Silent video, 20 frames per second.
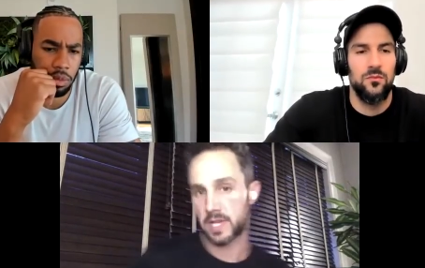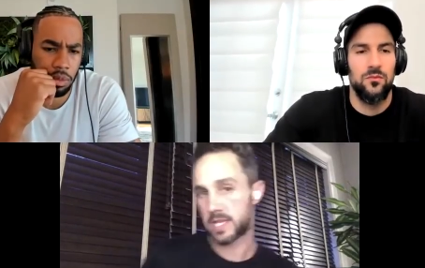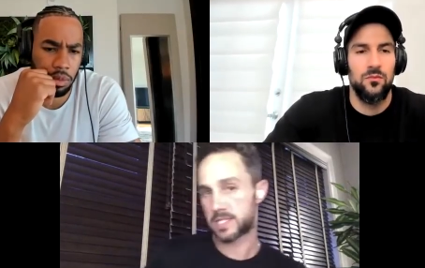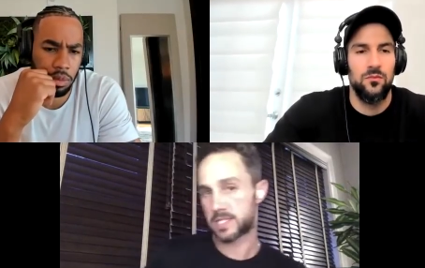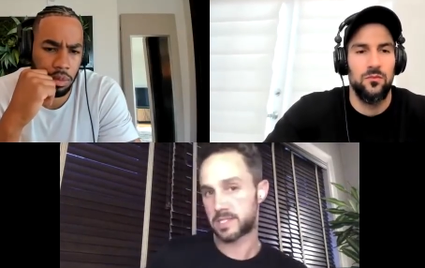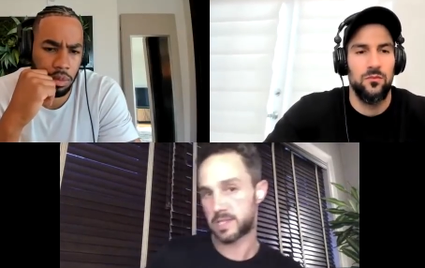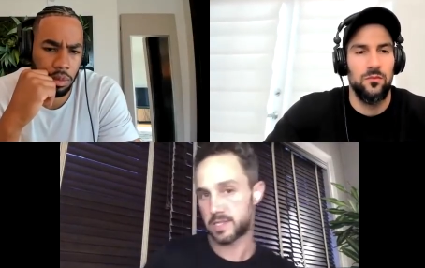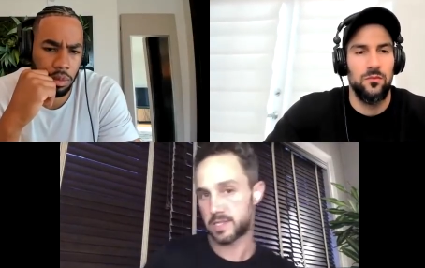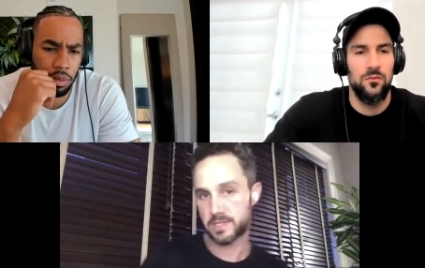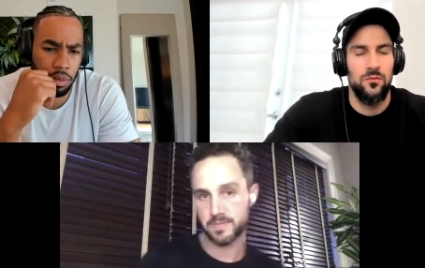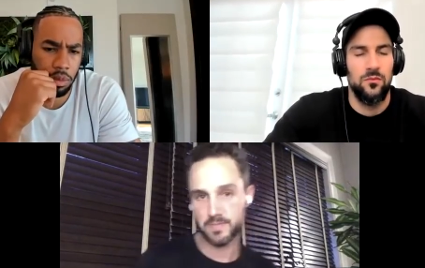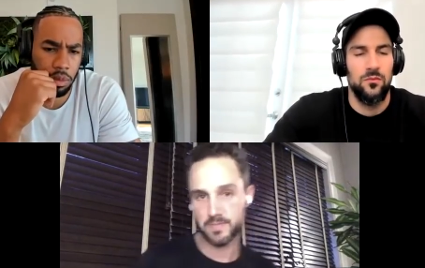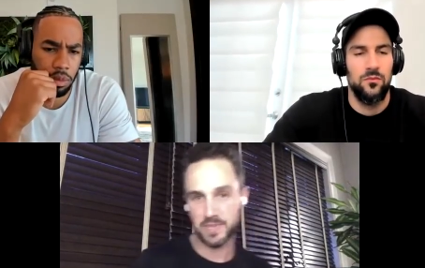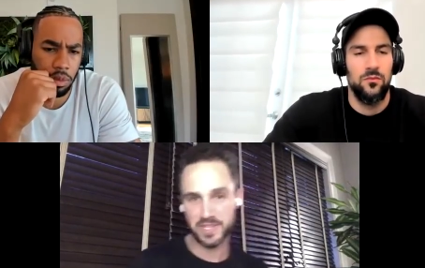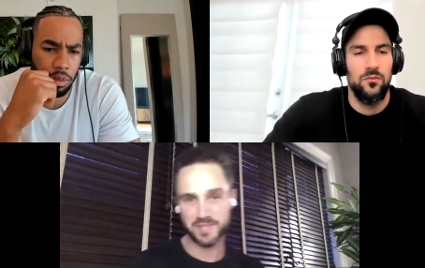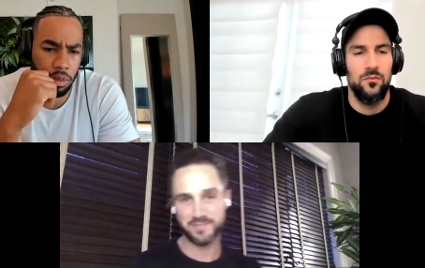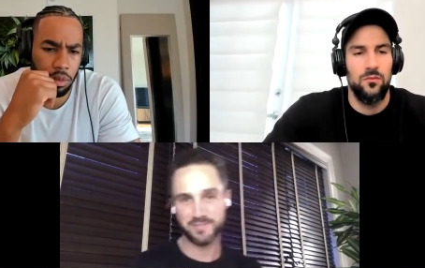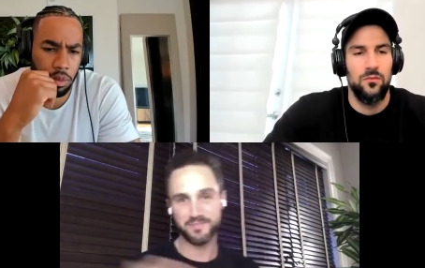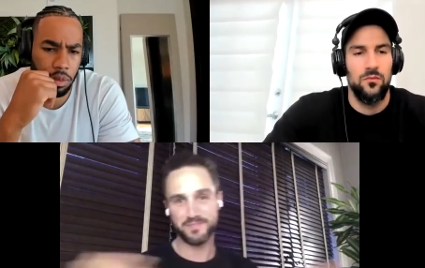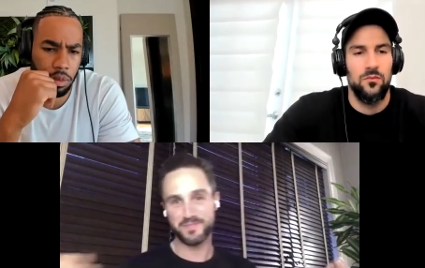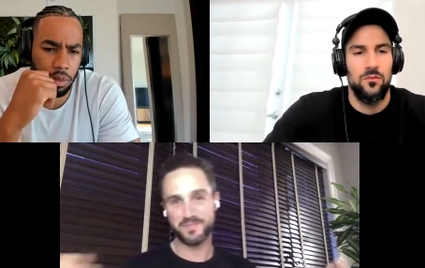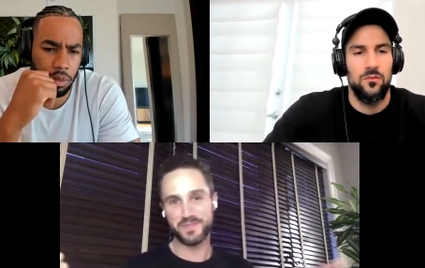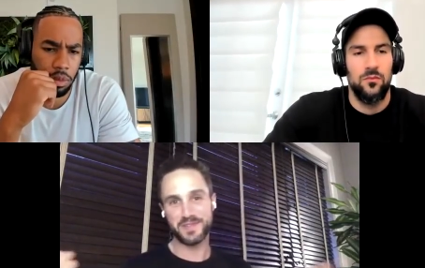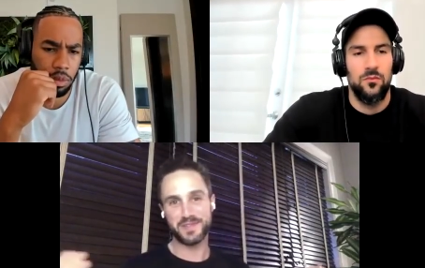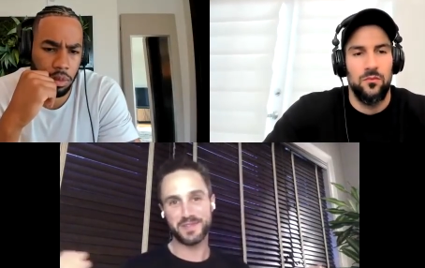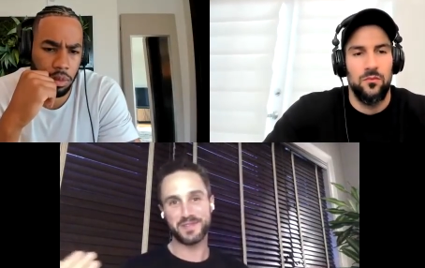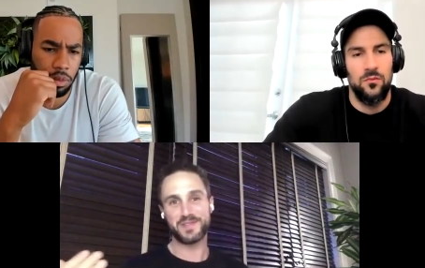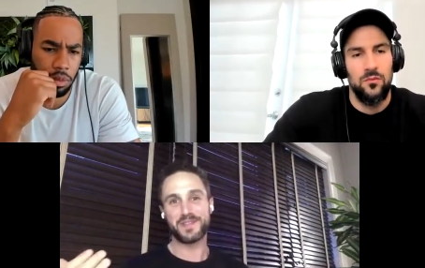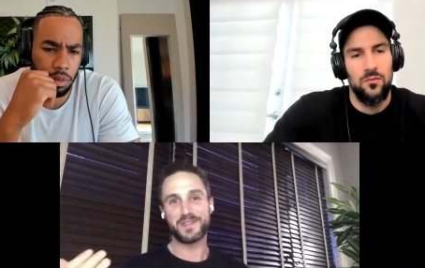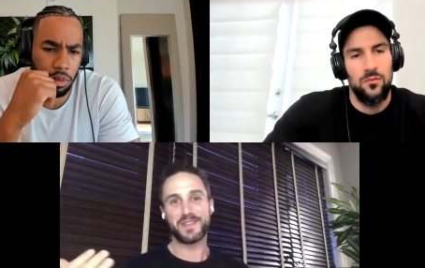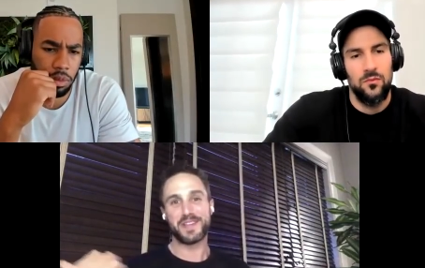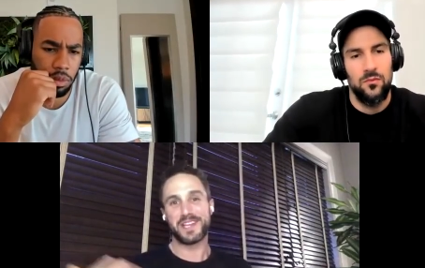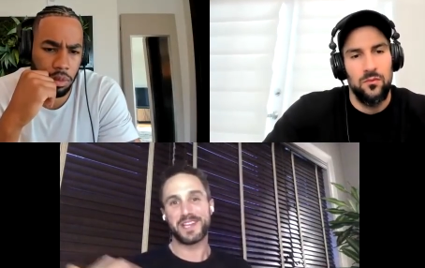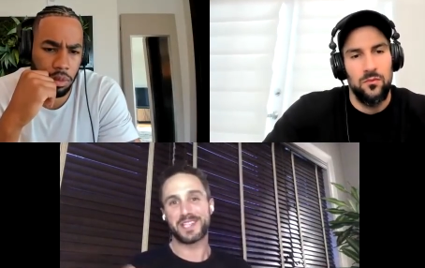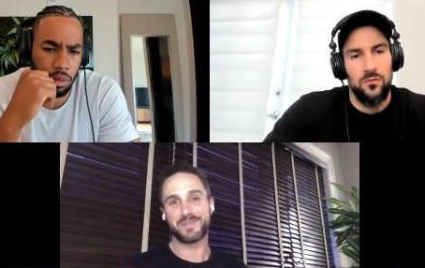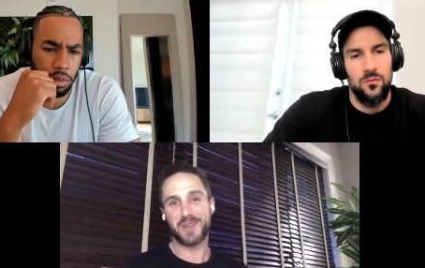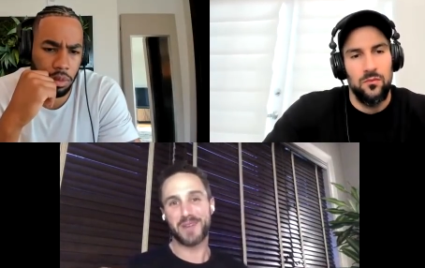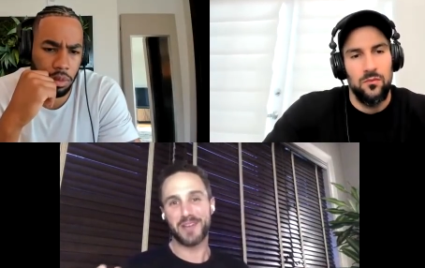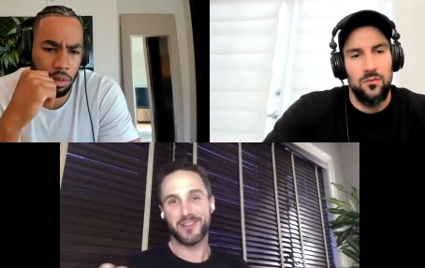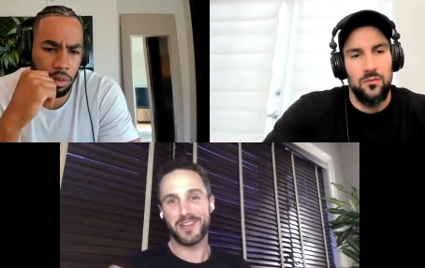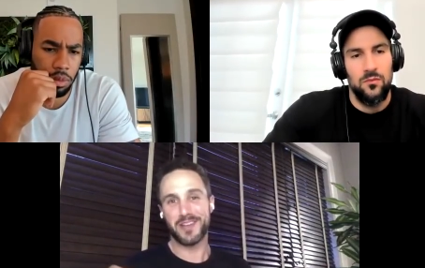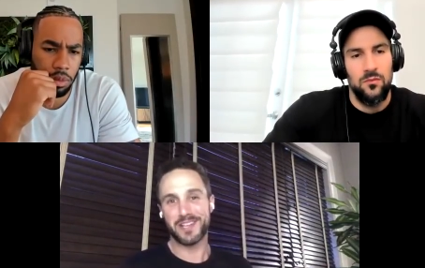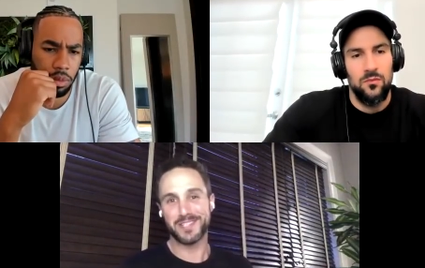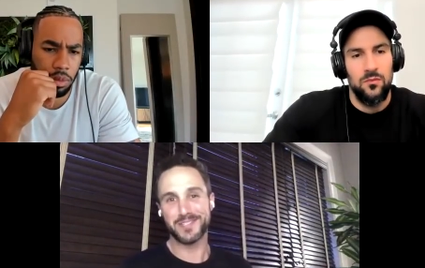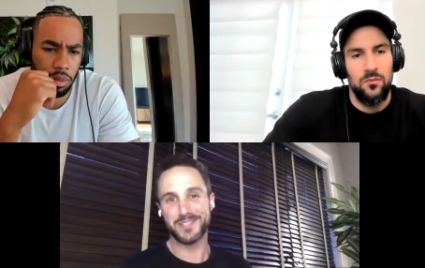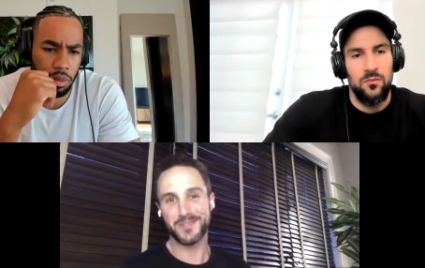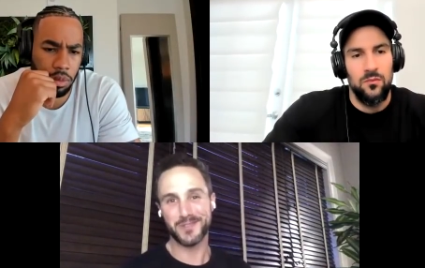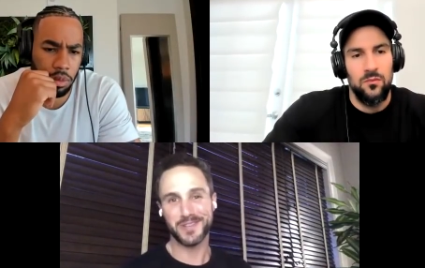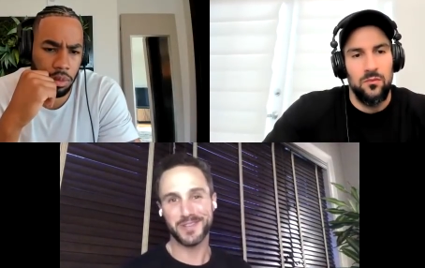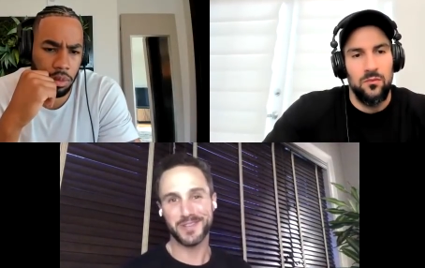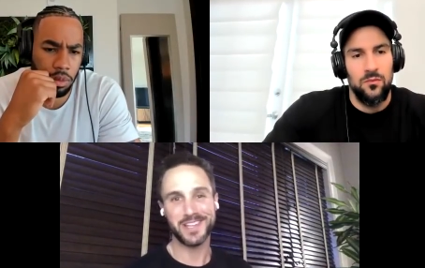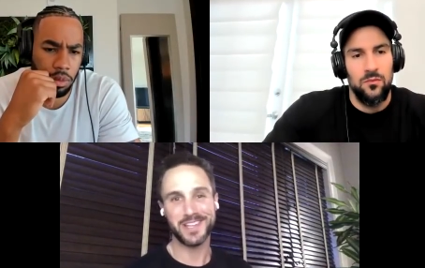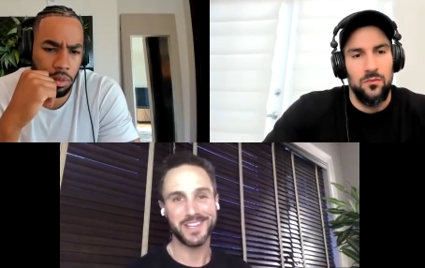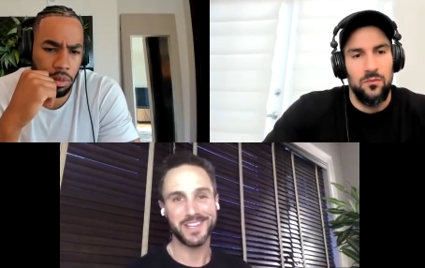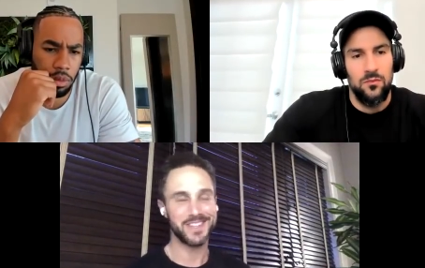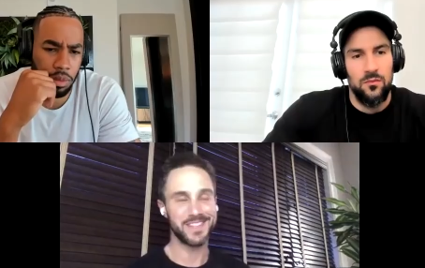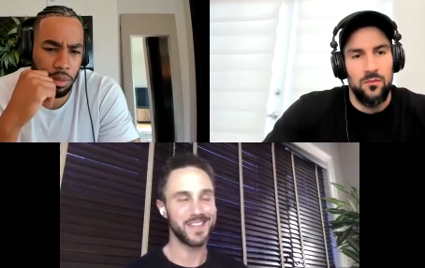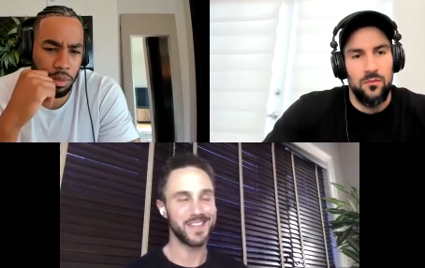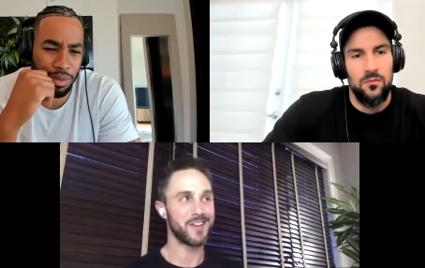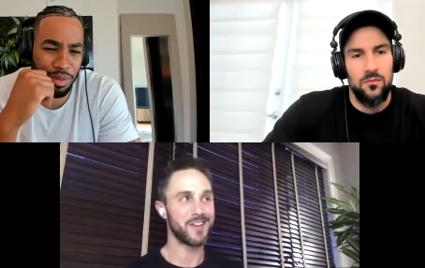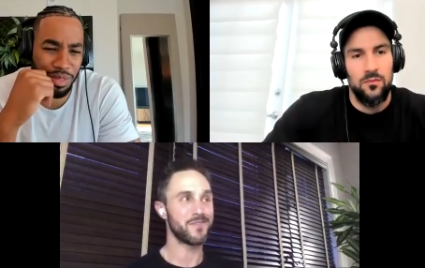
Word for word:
Speaker 1: it's it's it's it's my greatest story in life.